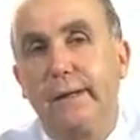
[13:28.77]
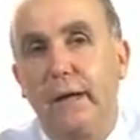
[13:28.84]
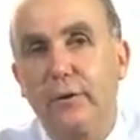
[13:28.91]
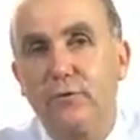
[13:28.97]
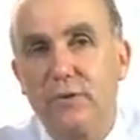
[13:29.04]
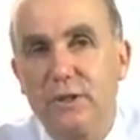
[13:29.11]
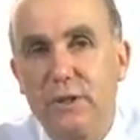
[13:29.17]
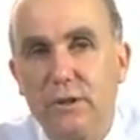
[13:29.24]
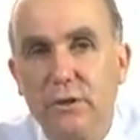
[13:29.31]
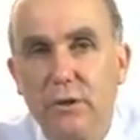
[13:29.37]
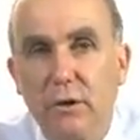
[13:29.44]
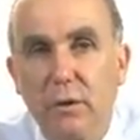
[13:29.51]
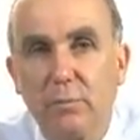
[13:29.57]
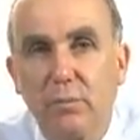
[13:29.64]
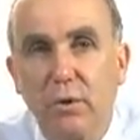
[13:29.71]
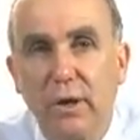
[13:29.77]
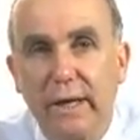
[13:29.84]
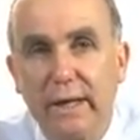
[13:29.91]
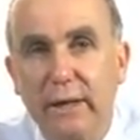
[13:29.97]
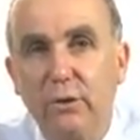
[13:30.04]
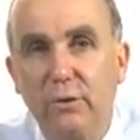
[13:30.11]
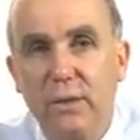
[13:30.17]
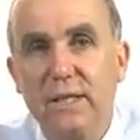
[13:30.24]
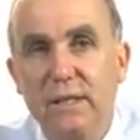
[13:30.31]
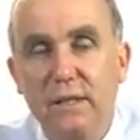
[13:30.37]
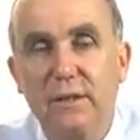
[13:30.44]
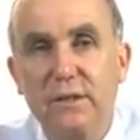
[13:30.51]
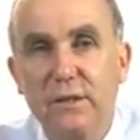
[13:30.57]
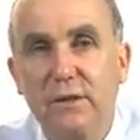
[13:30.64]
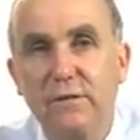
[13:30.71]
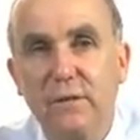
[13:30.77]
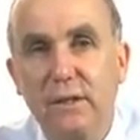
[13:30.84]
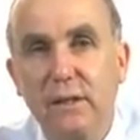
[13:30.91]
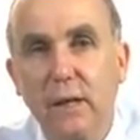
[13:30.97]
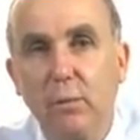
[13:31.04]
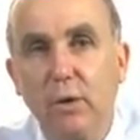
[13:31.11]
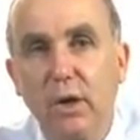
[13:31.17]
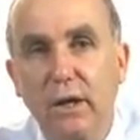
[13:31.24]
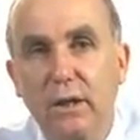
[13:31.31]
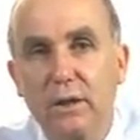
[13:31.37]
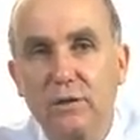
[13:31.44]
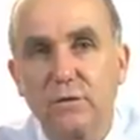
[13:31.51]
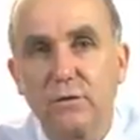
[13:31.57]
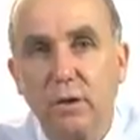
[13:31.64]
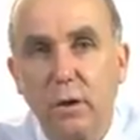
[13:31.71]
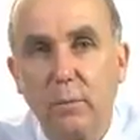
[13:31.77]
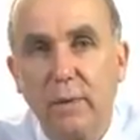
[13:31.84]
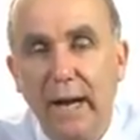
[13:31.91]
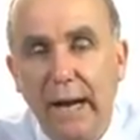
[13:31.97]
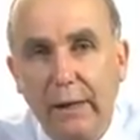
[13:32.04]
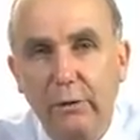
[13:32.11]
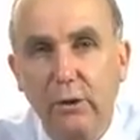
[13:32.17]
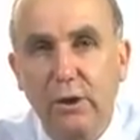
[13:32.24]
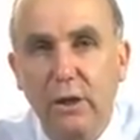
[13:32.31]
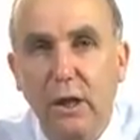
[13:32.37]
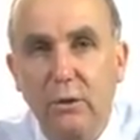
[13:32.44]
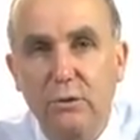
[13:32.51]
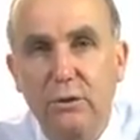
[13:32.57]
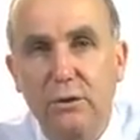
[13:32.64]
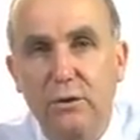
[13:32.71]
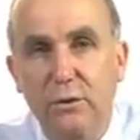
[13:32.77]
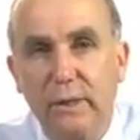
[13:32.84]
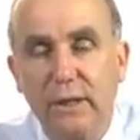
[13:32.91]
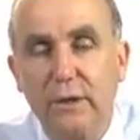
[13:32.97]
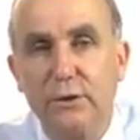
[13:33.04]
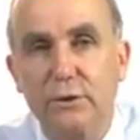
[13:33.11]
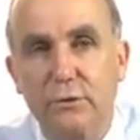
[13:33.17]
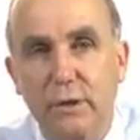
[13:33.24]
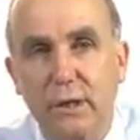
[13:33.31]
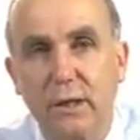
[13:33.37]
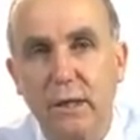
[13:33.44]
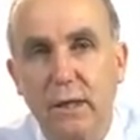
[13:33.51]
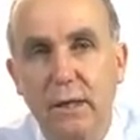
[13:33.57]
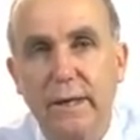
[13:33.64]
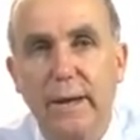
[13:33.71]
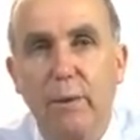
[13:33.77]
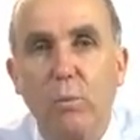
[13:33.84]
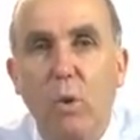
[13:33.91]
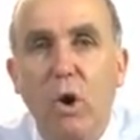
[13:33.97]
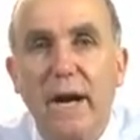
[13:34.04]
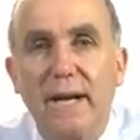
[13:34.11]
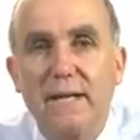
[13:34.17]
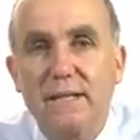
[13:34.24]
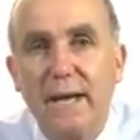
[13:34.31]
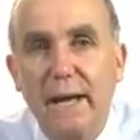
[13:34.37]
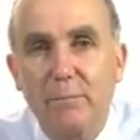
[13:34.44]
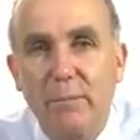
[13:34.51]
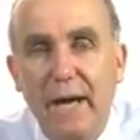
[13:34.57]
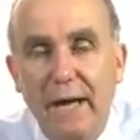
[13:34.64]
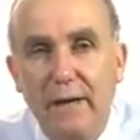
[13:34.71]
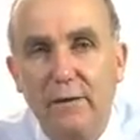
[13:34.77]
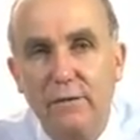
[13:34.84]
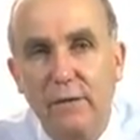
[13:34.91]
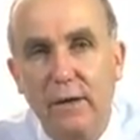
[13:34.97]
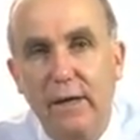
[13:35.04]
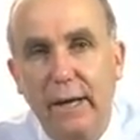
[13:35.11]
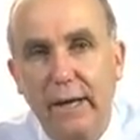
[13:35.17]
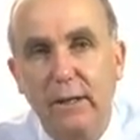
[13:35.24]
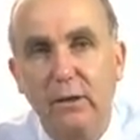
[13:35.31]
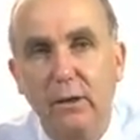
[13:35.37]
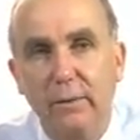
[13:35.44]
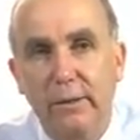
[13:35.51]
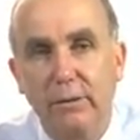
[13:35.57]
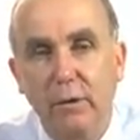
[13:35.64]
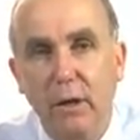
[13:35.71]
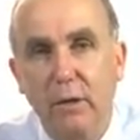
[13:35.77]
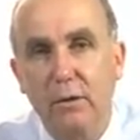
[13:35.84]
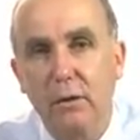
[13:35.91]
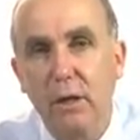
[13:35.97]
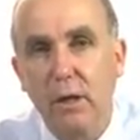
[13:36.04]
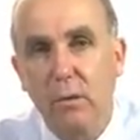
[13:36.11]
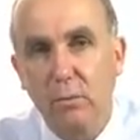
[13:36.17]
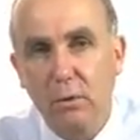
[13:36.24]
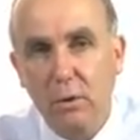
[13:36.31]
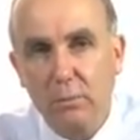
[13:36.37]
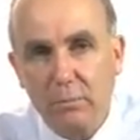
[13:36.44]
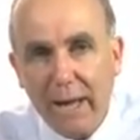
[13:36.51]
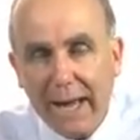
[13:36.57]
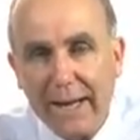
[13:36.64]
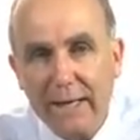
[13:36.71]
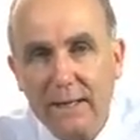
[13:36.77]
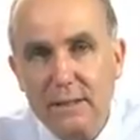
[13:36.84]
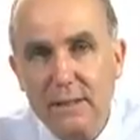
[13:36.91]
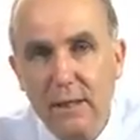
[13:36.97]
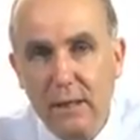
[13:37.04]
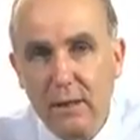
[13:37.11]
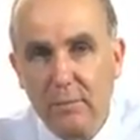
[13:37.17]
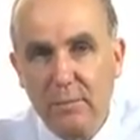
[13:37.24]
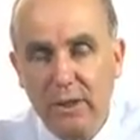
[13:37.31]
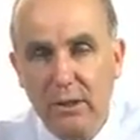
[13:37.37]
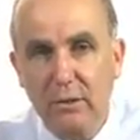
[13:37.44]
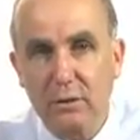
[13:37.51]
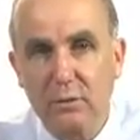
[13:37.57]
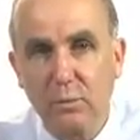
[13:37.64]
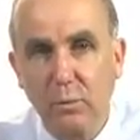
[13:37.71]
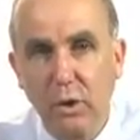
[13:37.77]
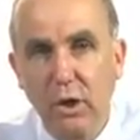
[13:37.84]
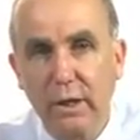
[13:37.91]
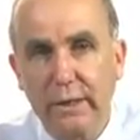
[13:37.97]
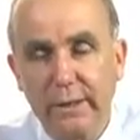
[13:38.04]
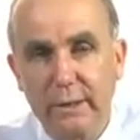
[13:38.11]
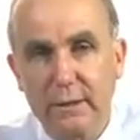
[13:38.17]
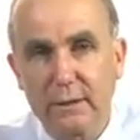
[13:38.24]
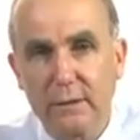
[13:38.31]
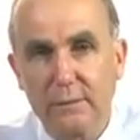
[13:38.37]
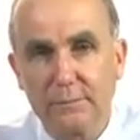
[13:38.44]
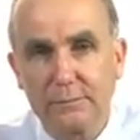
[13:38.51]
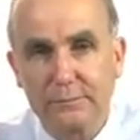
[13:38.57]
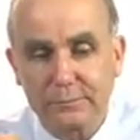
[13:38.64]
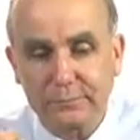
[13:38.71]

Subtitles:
countries in Europe were increasingly shifting their workers from agriculture to industry. Now, why does that matter for economic growth? Well, it matters because workers